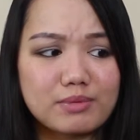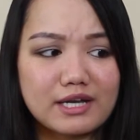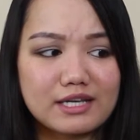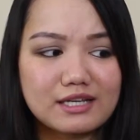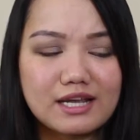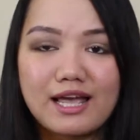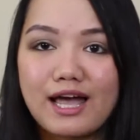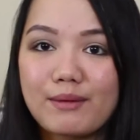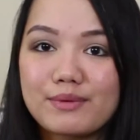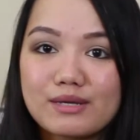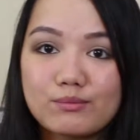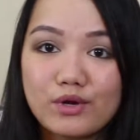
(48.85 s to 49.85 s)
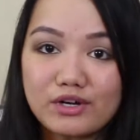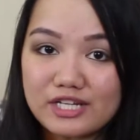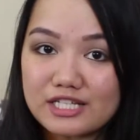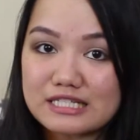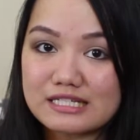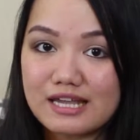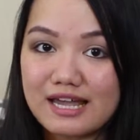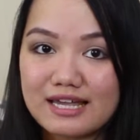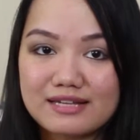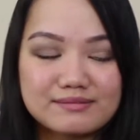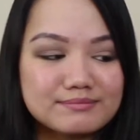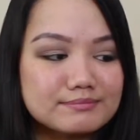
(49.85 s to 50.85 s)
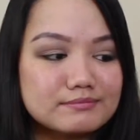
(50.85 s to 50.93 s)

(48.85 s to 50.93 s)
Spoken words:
But I mean, I'm wearing it today.